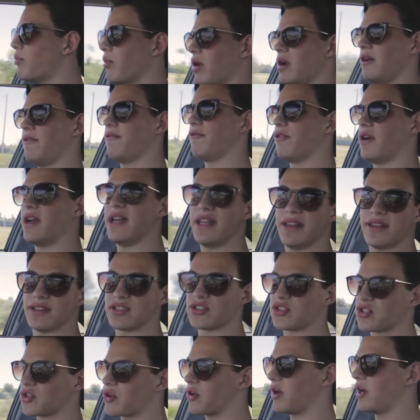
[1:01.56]
brief read of the
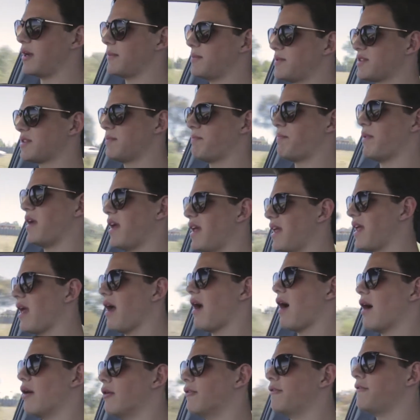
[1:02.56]
script, but
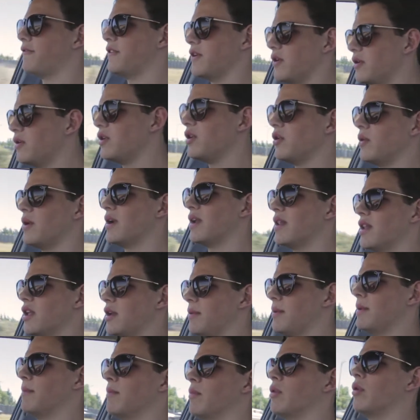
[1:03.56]
I'll fill you in a
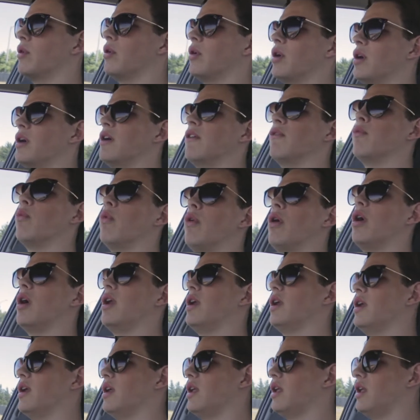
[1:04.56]
little bit more of
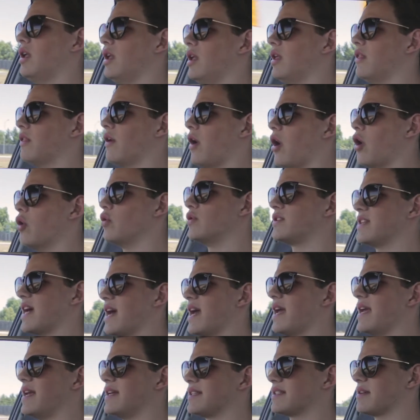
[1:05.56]
what the whole
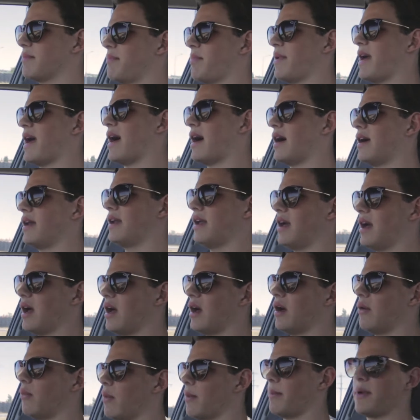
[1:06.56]
day is about
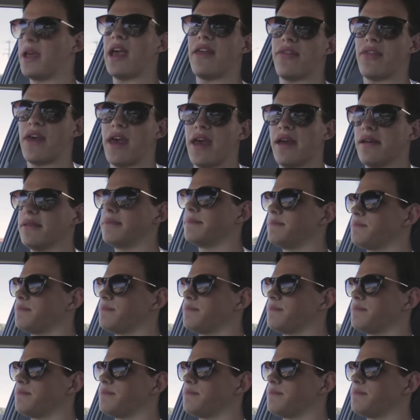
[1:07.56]
when we get there.